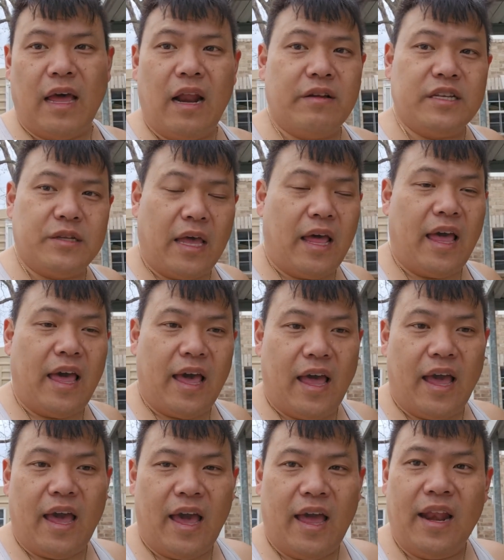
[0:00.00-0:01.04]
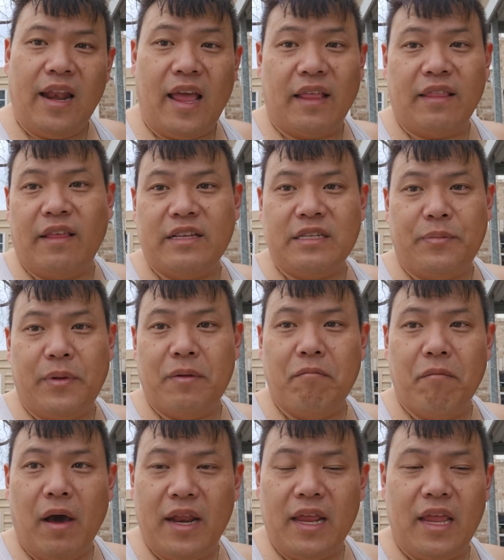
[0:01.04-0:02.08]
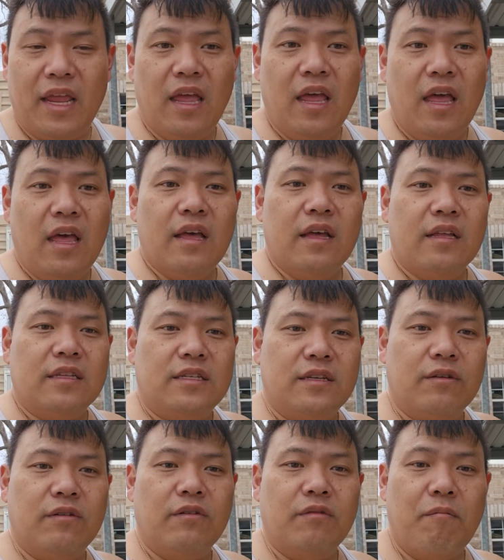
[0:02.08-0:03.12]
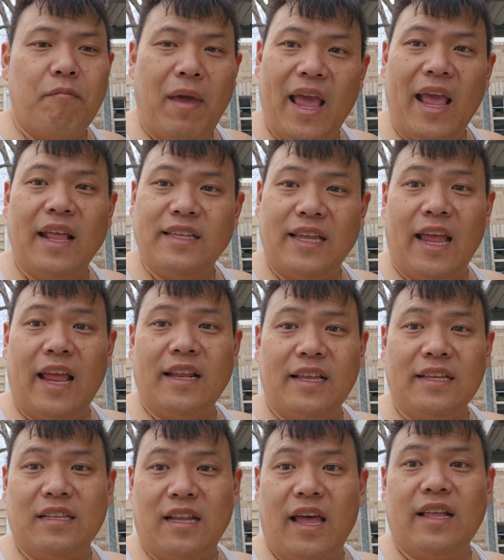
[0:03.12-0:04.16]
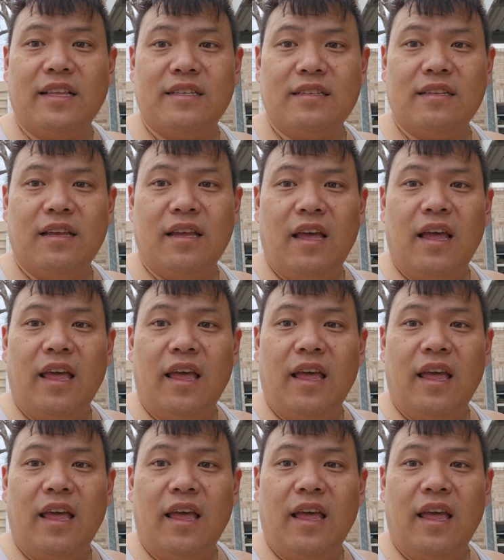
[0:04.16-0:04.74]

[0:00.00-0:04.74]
I don't, I, I, didn't have to spend money to maintain these lights.